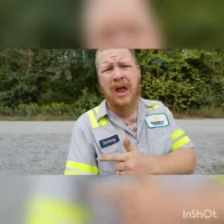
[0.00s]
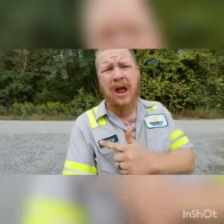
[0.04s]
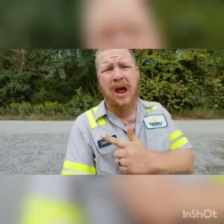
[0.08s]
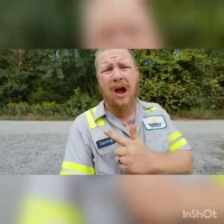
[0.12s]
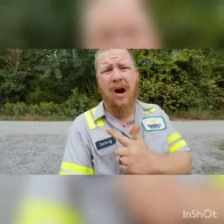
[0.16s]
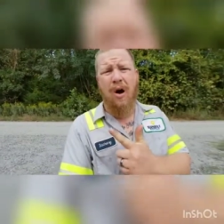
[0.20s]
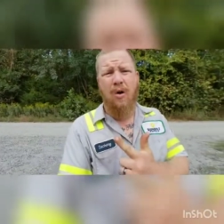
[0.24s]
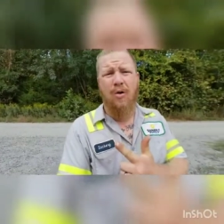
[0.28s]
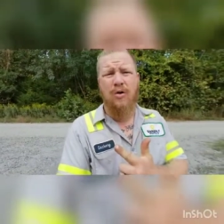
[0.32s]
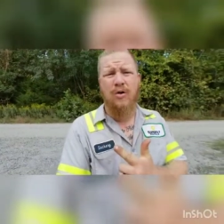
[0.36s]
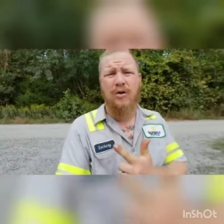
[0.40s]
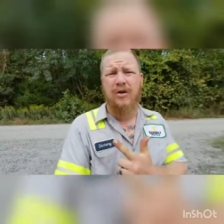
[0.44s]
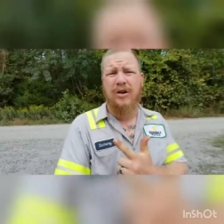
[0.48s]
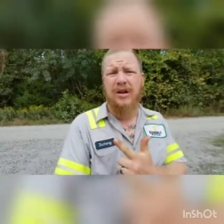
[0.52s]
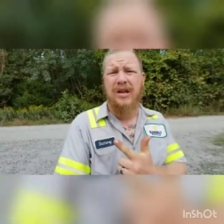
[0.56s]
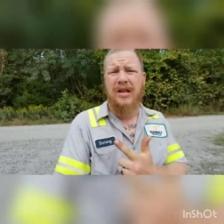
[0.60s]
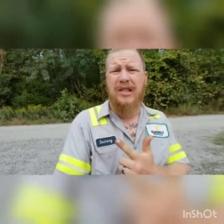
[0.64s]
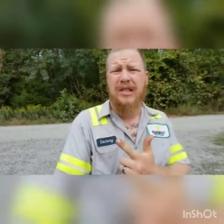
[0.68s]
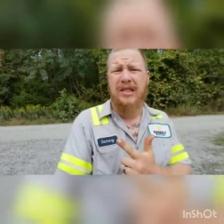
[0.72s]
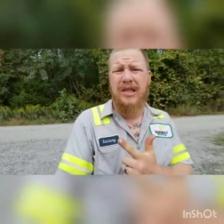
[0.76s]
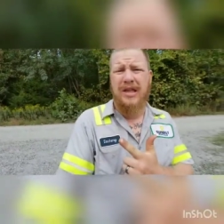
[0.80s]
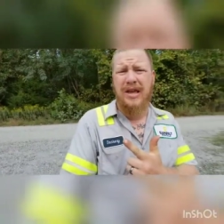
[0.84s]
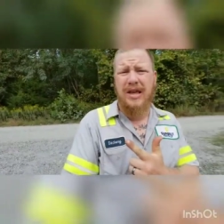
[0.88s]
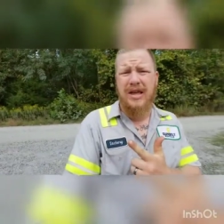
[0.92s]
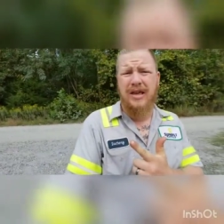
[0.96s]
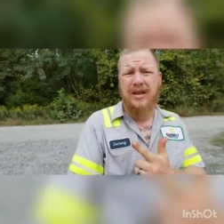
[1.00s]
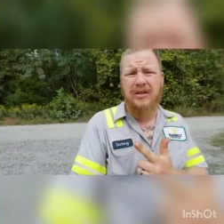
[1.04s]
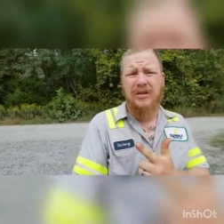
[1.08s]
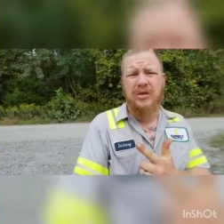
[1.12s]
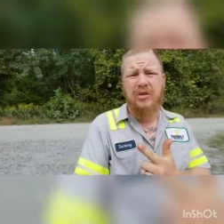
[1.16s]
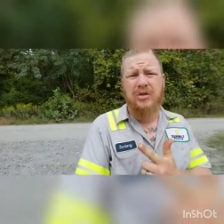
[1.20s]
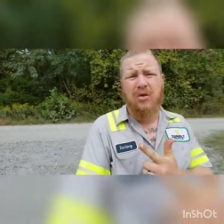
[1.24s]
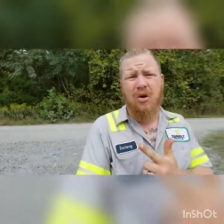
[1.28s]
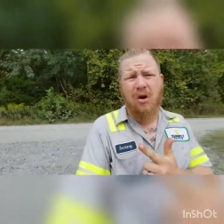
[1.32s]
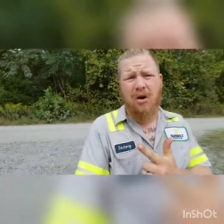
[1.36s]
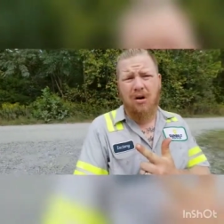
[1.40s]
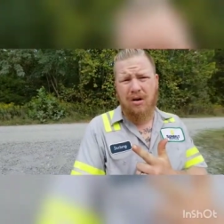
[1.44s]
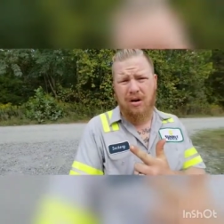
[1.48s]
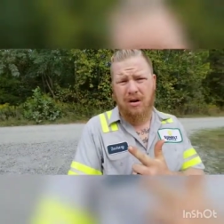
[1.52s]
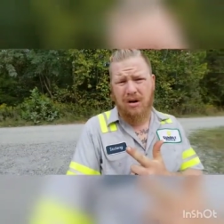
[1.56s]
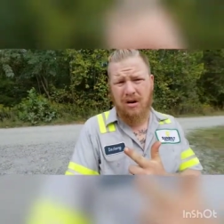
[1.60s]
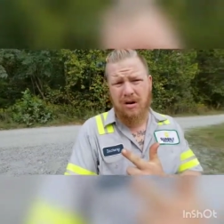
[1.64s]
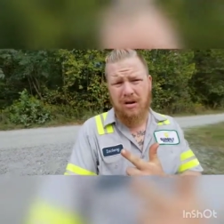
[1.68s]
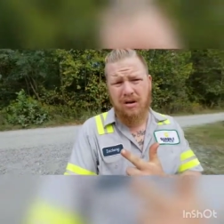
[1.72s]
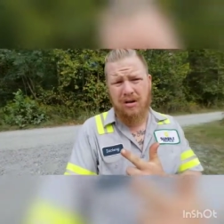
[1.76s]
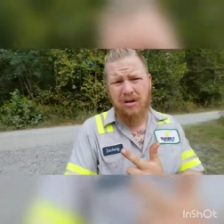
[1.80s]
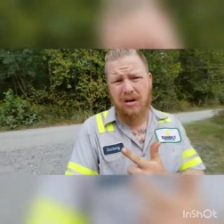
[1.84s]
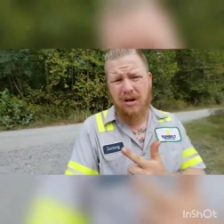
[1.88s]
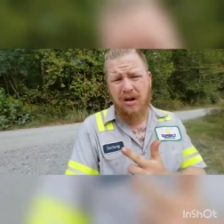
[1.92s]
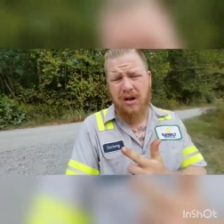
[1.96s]
I ordered in the
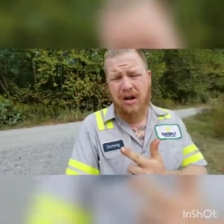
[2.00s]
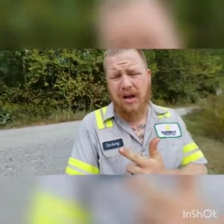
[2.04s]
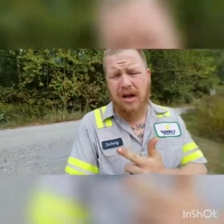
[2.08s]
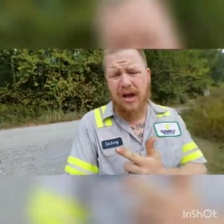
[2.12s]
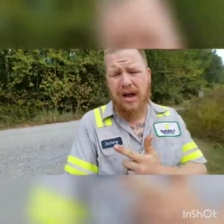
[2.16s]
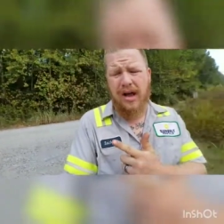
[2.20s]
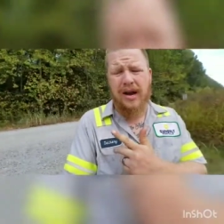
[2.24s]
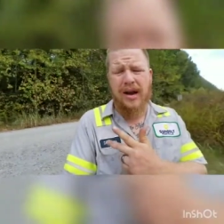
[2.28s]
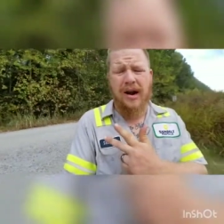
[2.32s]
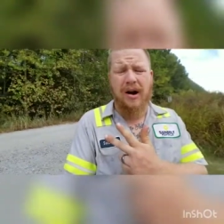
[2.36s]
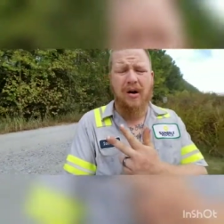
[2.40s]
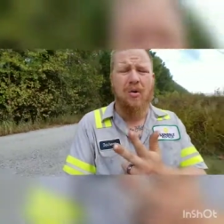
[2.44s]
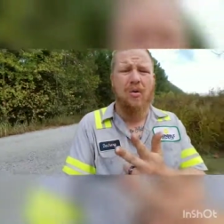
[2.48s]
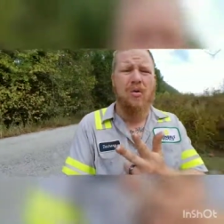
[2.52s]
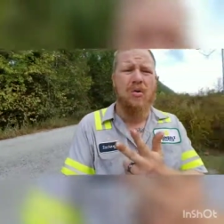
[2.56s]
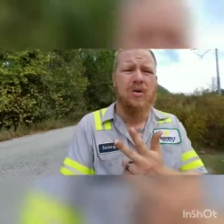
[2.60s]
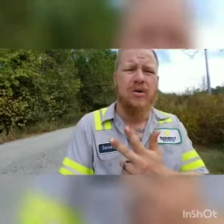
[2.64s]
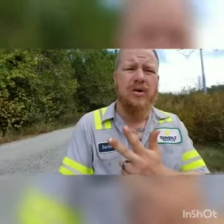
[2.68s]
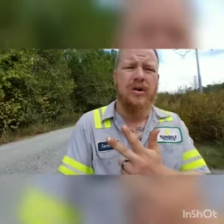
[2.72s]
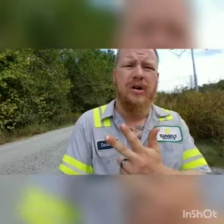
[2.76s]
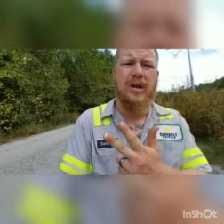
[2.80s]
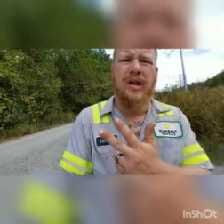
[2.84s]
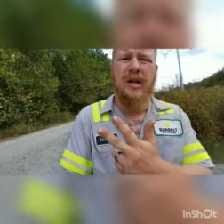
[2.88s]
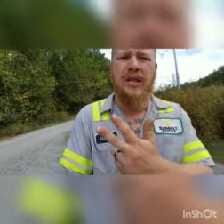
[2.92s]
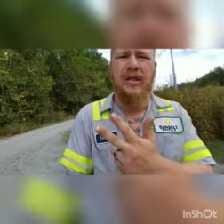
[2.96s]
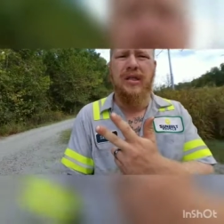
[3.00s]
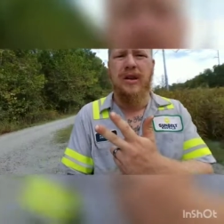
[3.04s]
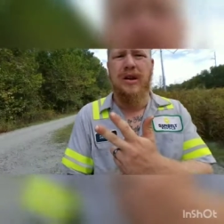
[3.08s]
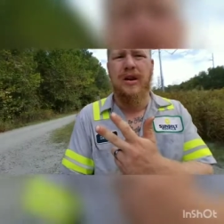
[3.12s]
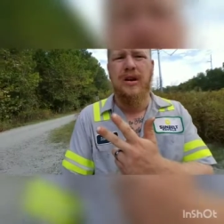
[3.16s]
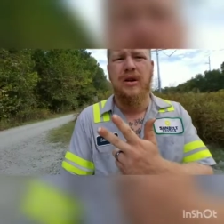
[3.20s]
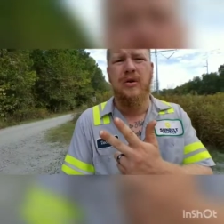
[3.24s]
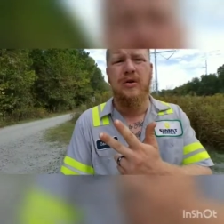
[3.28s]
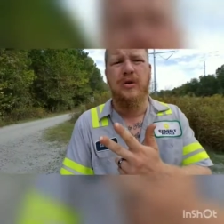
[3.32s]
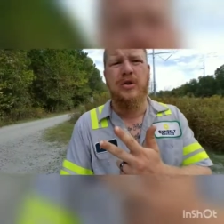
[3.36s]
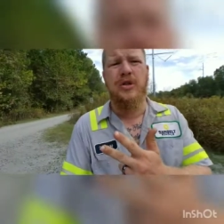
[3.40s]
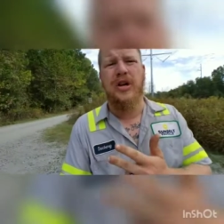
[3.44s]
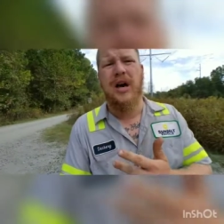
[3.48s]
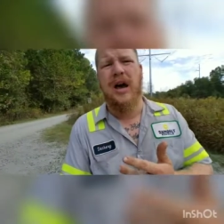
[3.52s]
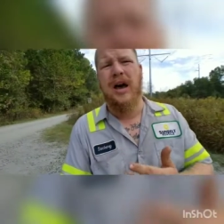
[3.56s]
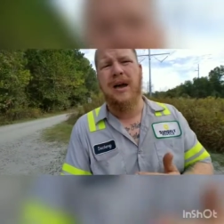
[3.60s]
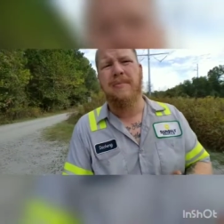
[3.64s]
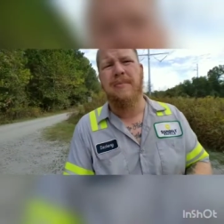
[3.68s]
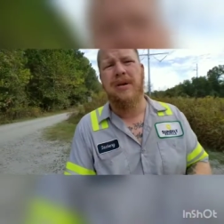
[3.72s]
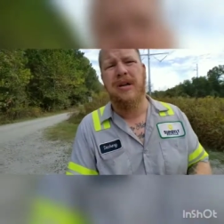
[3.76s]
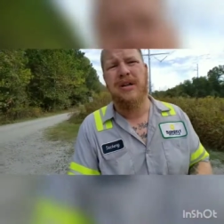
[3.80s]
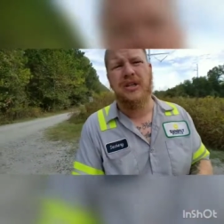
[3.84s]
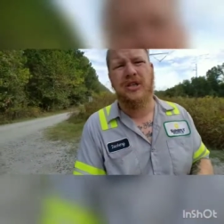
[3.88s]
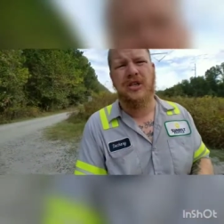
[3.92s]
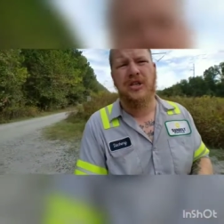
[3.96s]
starter, and I ordered in the new
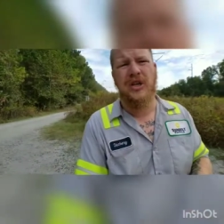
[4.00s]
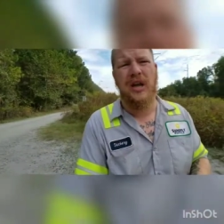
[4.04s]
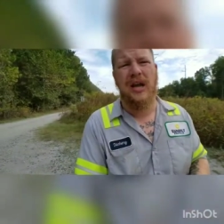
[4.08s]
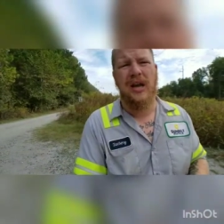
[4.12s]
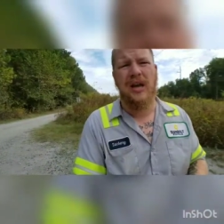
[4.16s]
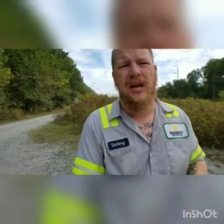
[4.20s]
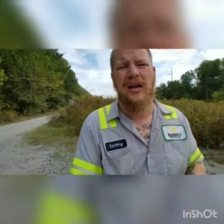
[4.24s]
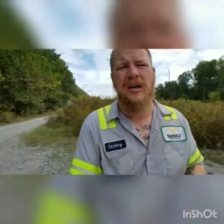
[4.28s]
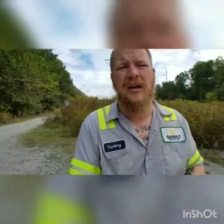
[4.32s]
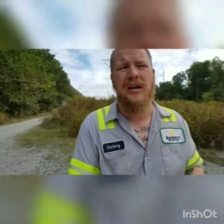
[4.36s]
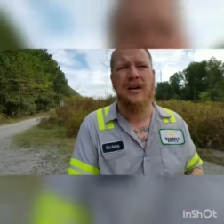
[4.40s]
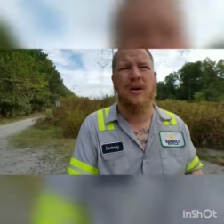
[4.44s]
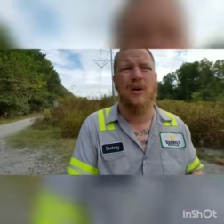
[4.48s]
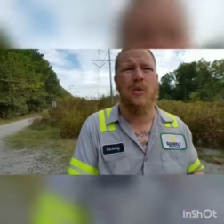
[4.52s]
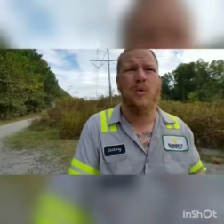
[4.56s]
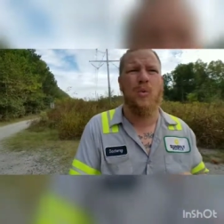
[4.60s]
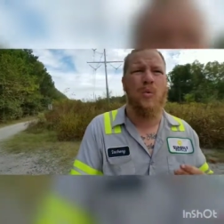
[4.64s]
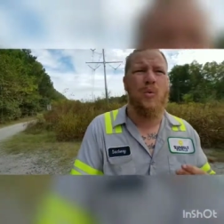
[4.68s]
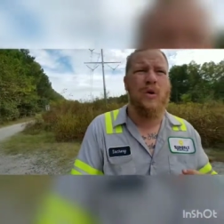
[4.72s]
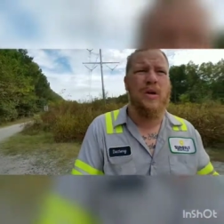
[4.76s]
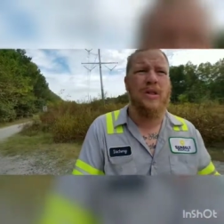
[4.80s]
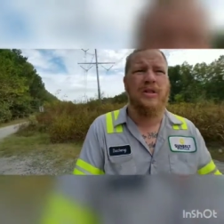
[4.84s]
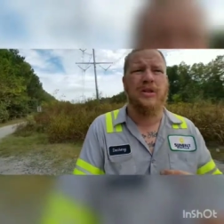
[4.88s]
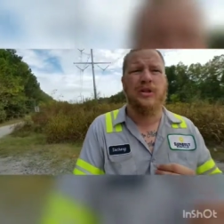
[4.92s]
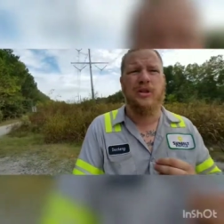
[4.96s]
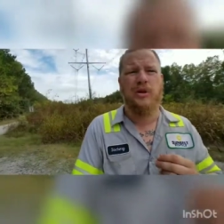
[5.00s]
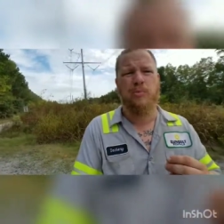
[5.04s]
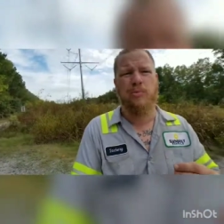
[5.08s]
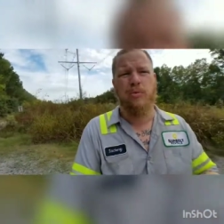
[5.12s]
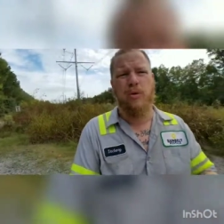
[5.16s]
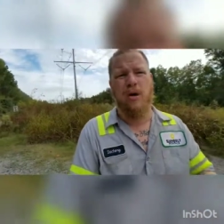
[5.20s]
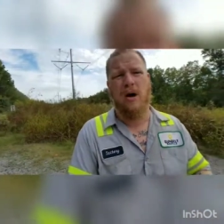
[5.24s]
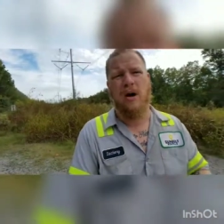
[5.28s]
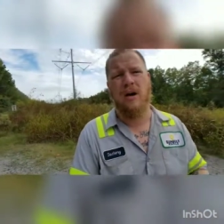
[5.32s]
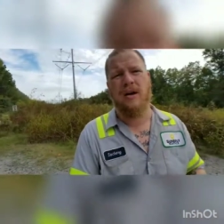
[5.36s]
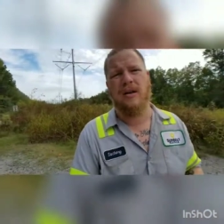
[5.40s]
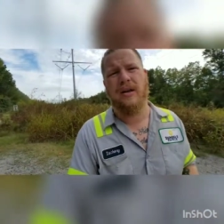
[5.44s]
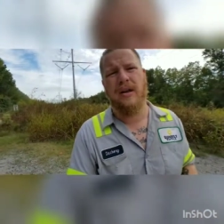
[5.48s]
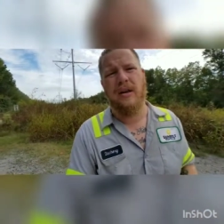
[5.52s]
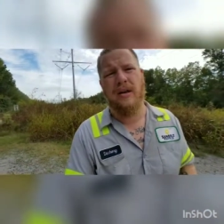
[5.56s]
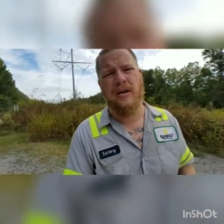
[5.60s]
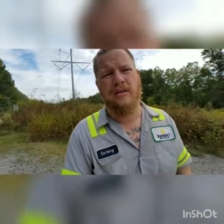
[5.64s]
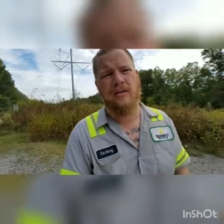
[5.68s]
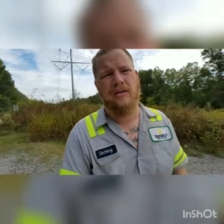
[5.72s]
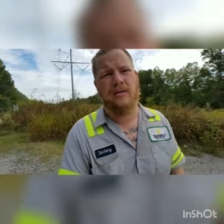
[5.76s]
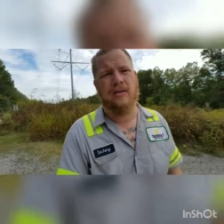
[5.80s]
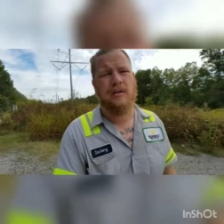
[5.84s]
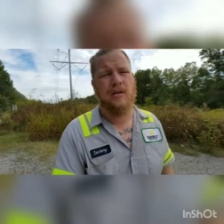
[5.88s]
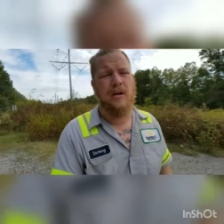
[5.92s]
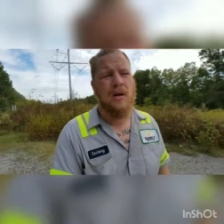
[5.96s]
timing chain with
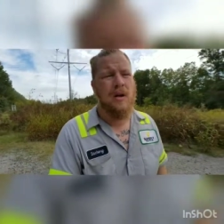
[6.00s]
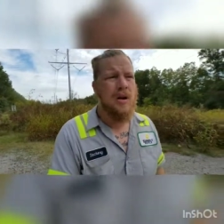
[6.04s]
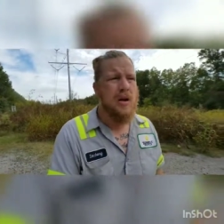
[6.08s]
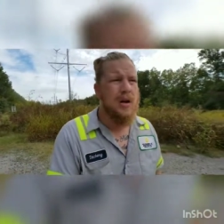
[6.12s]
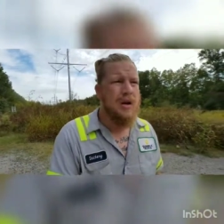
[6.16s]
sprockets.